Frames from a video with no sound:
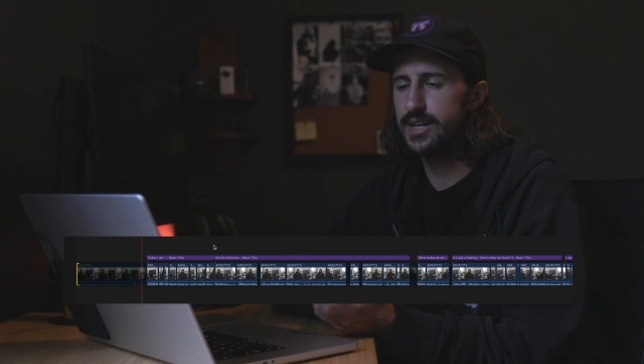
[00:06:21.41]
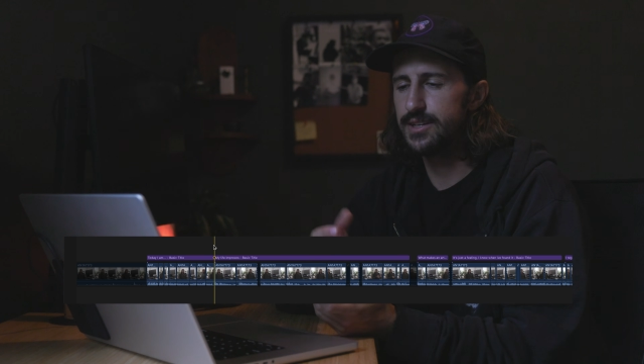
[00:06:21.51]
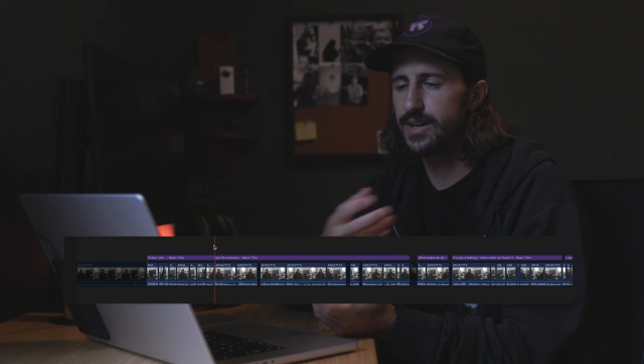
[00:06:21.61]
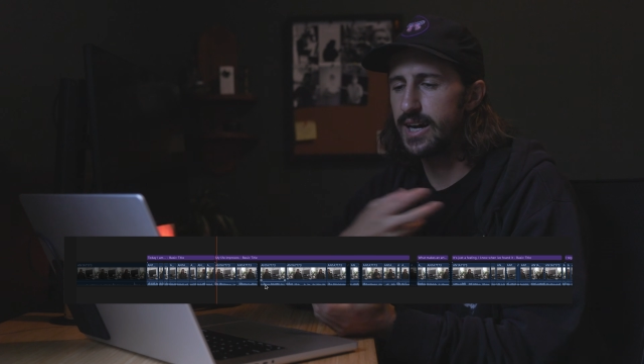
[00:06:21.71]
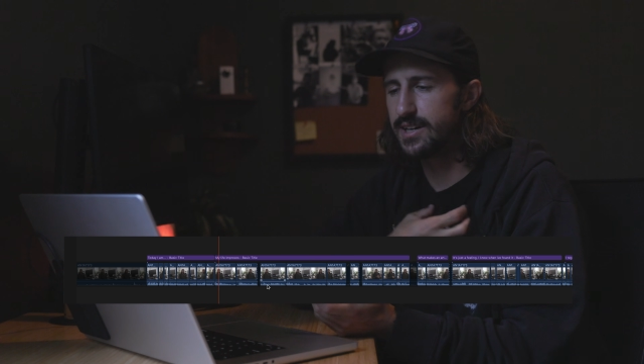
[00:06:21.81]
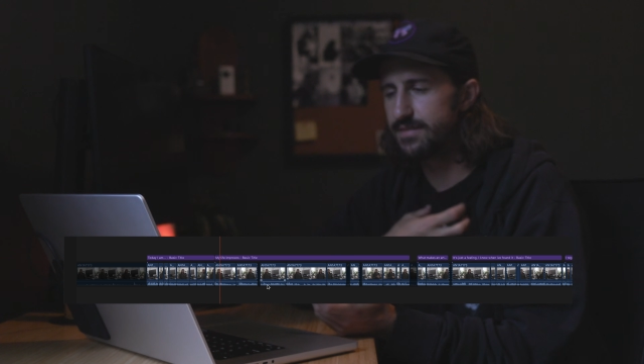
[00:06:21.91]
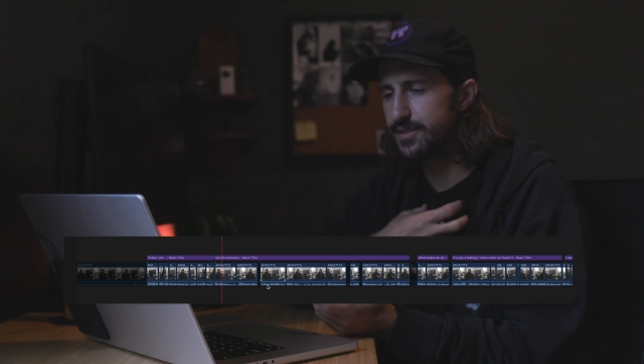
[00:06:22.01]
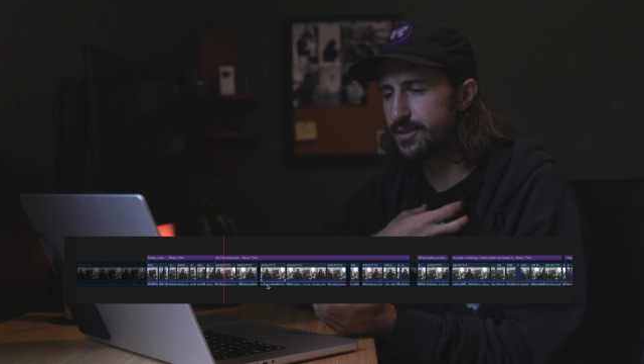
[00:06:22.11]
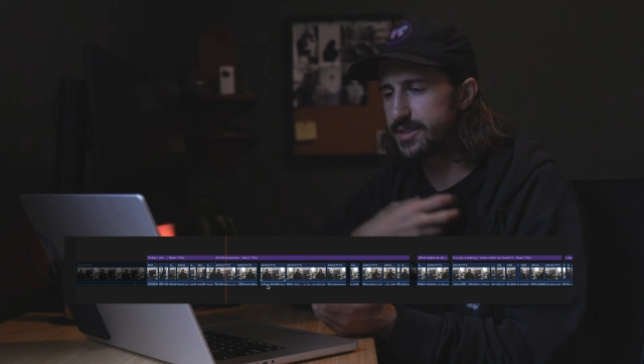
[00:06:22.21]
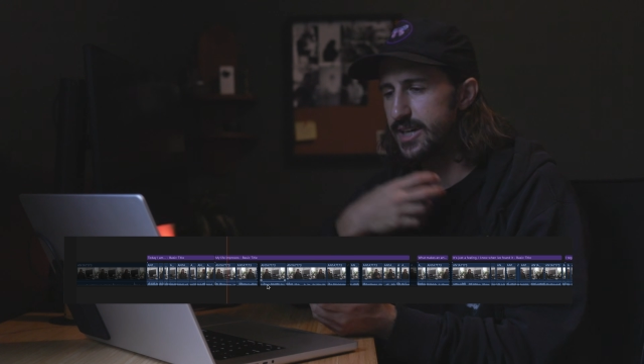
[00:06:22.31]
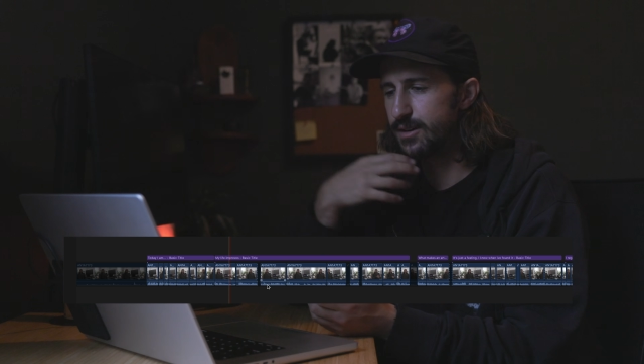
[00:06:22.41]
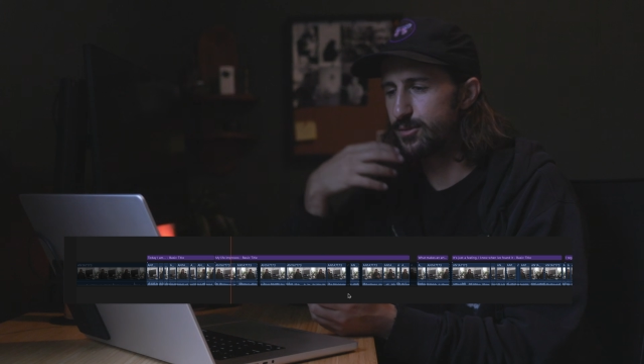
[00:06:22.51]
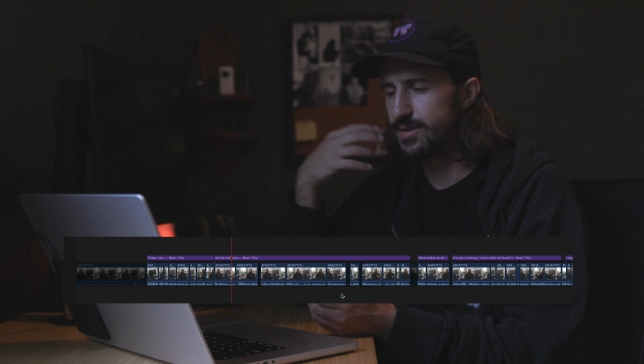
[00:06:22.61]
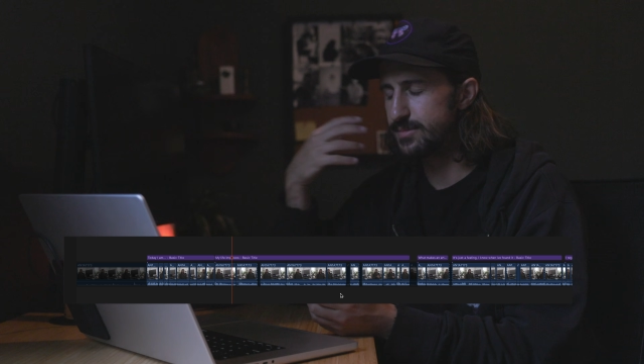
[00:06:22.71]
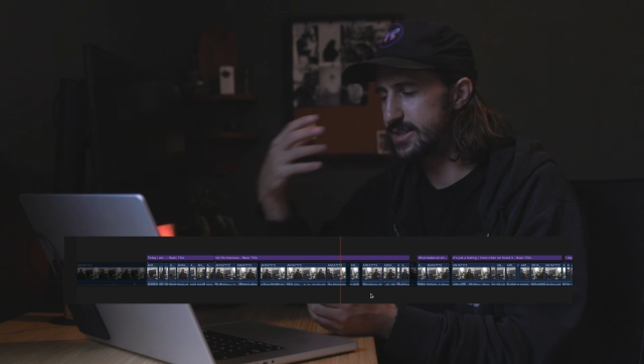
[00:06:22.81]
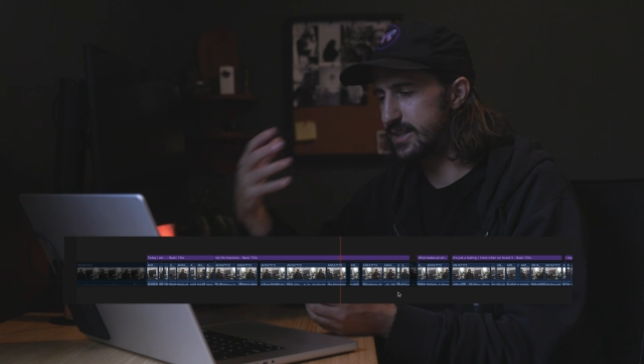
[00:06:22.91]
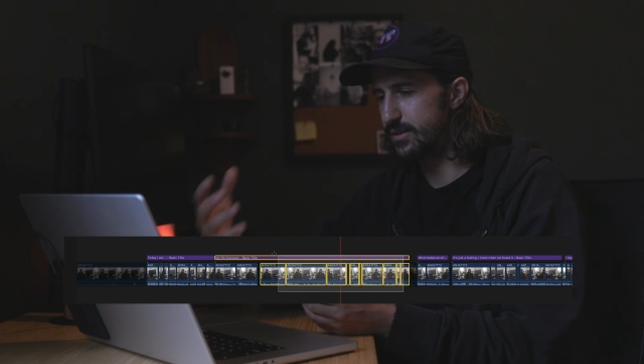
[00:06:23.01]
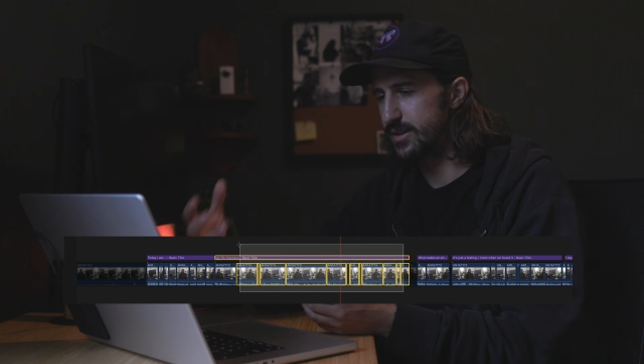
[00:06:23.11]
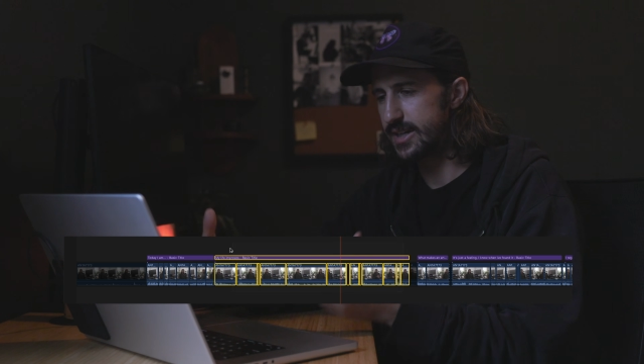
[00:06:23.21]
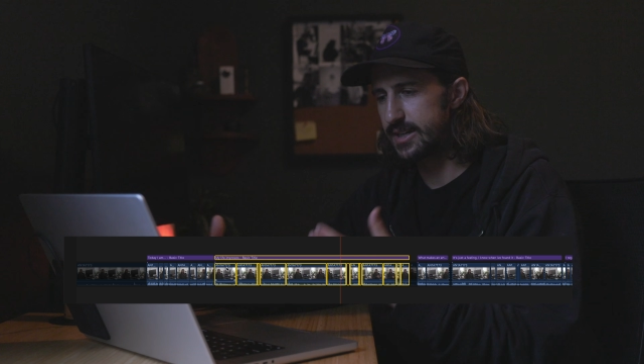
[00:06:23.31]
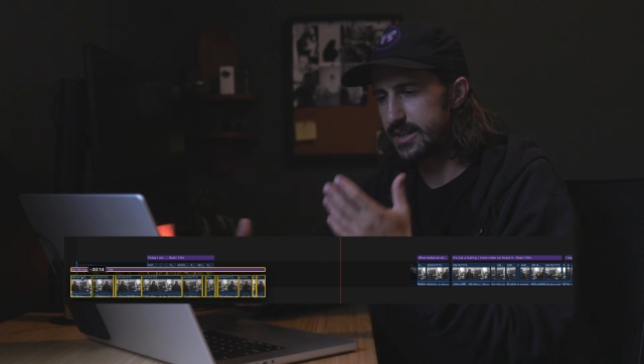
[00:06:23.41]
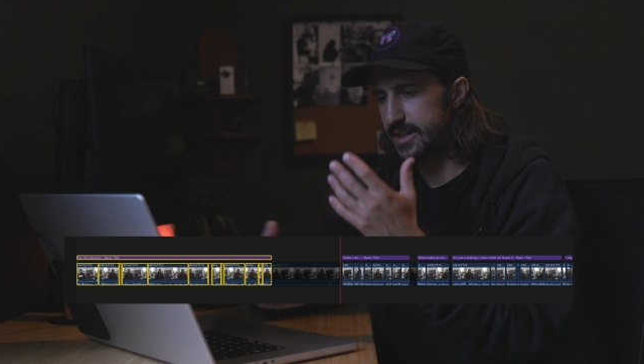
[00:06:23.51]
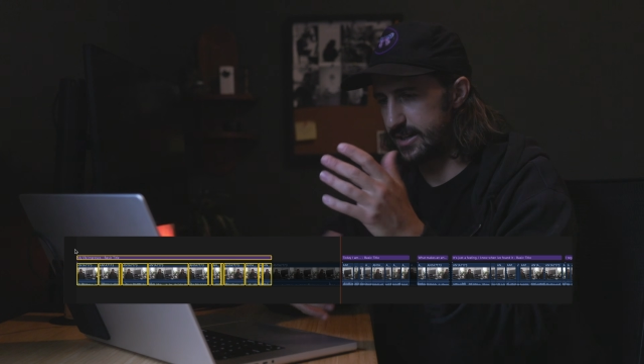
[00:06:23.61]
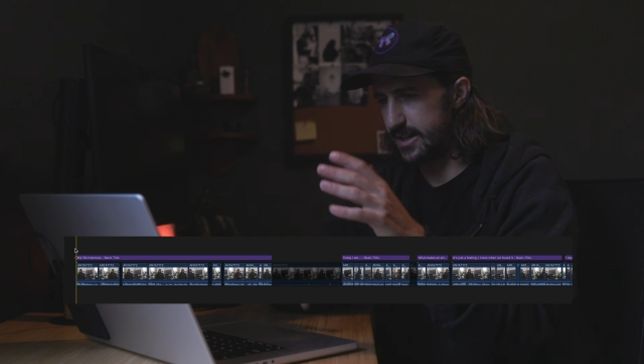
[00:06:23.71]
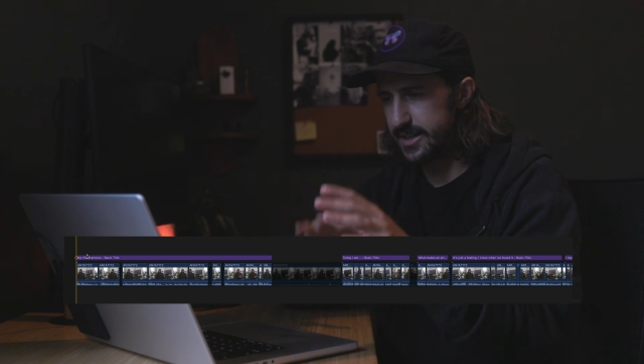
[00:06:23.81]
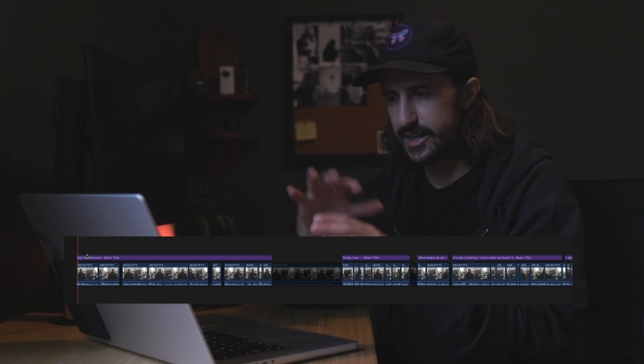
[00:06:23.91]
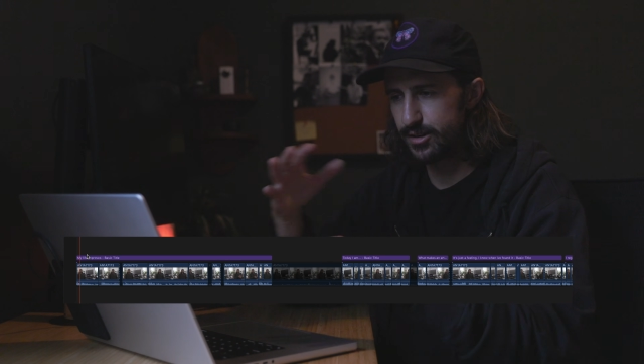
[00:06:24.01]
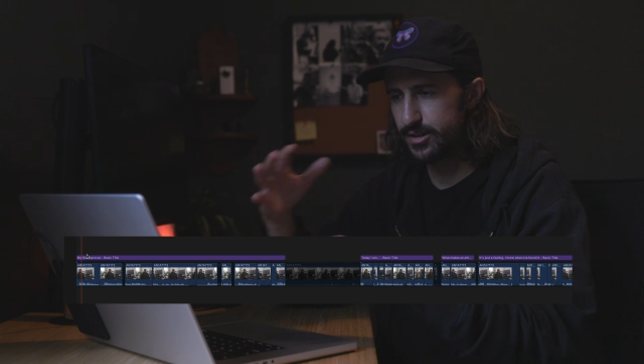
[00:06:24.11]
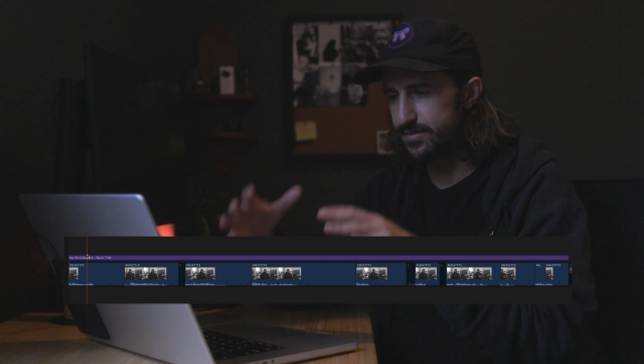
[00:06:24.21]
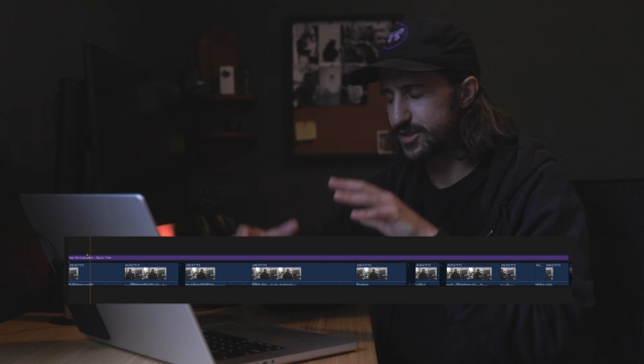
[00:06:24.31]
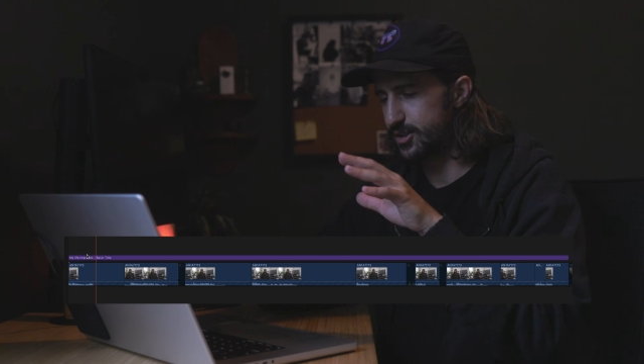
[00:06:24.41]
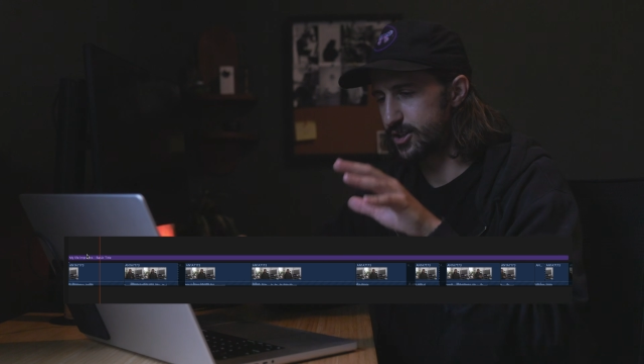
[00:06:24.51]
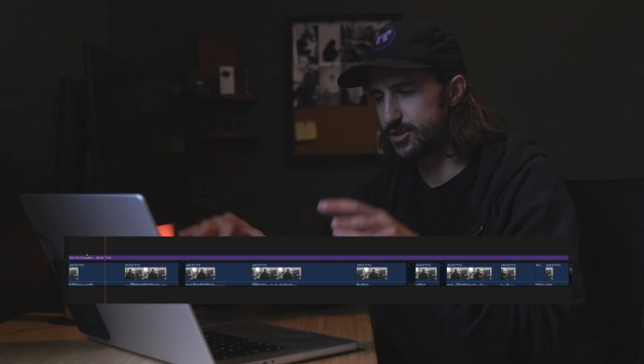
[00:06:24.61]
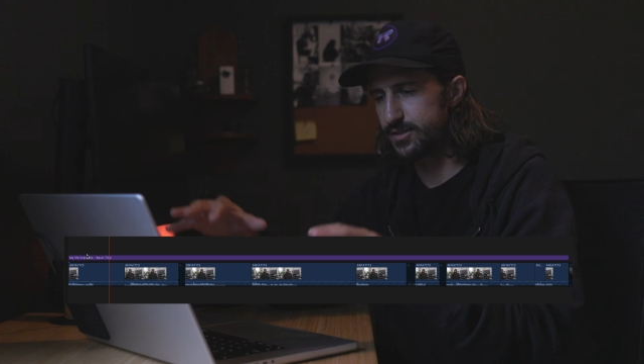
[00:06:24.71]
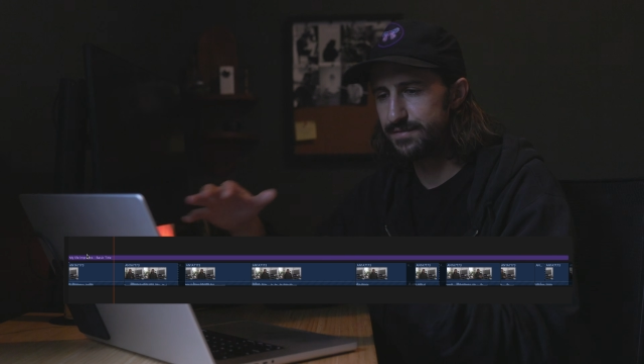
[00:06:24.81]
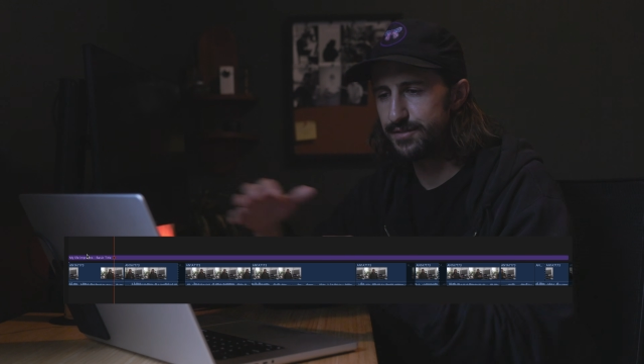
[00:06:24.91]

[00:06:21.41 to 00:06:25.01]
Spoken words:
I know I have felt that, where I'm staring at like a narrative structure and